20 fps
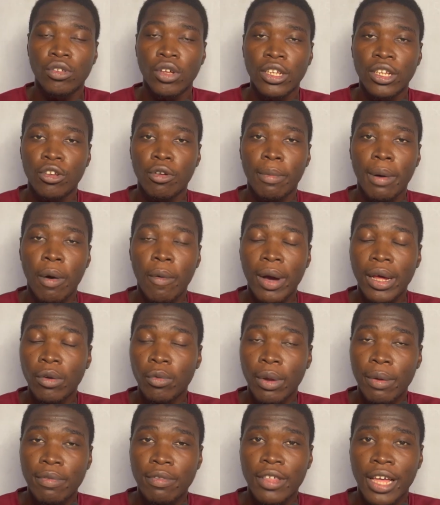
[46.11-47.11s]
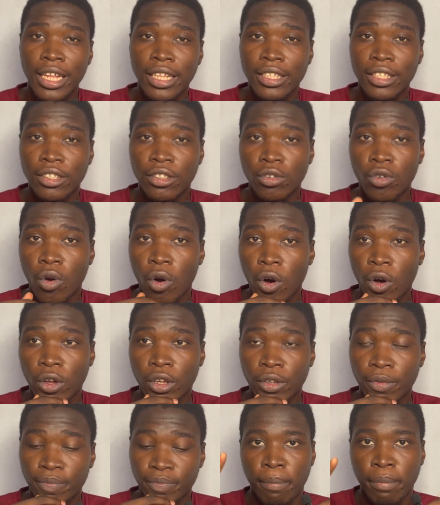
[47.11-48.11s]
So the number 1 website is
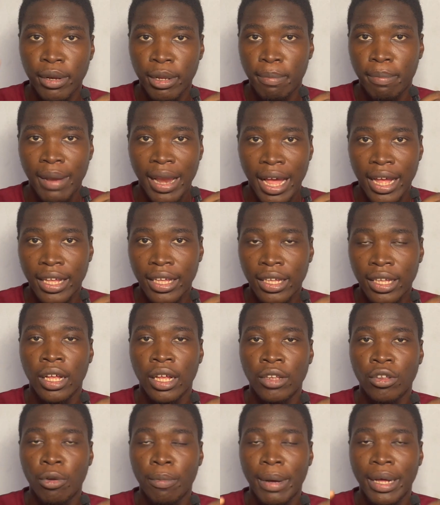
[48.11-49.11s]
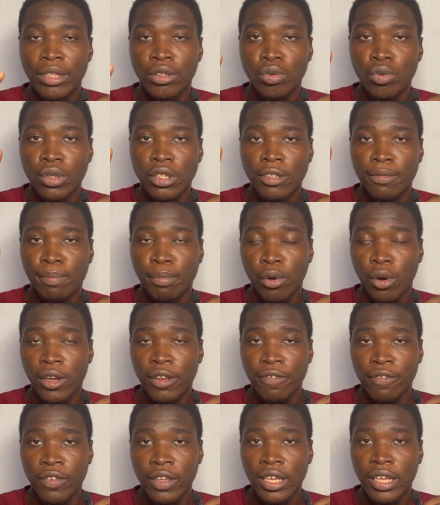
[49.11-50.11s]
called Preply, number 2 is
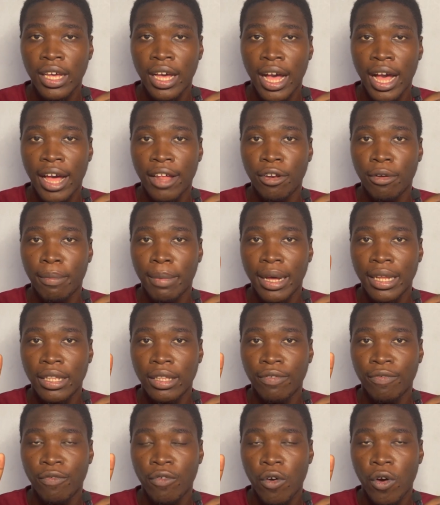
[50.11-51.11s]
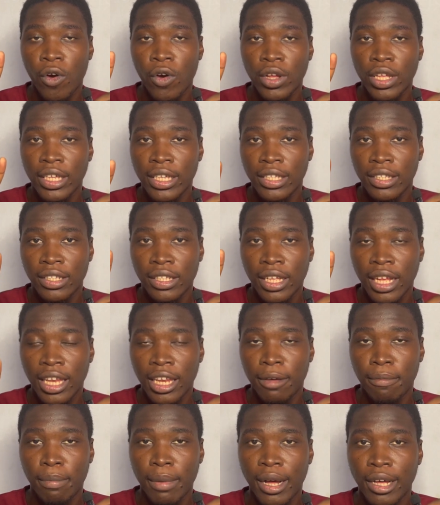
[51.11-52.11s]
Prolific, and number 4 is
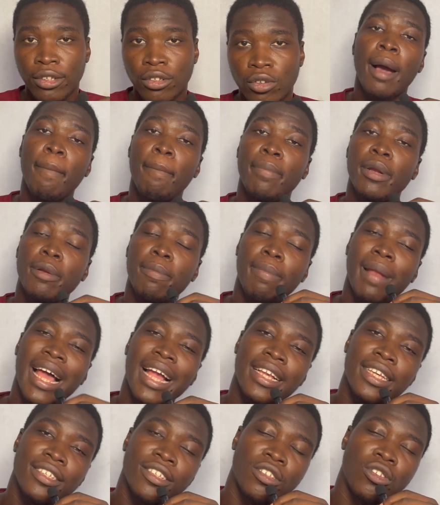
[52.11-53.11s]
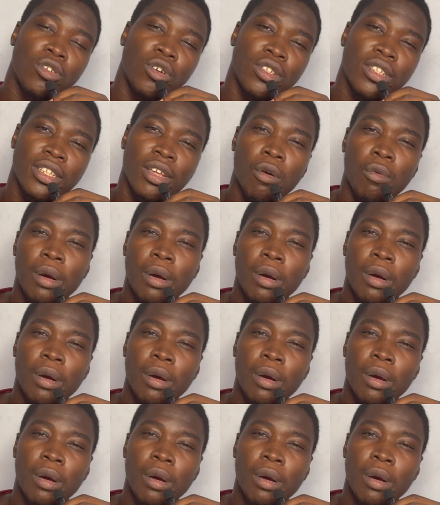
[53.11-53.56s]
Clickbank. Preply is just a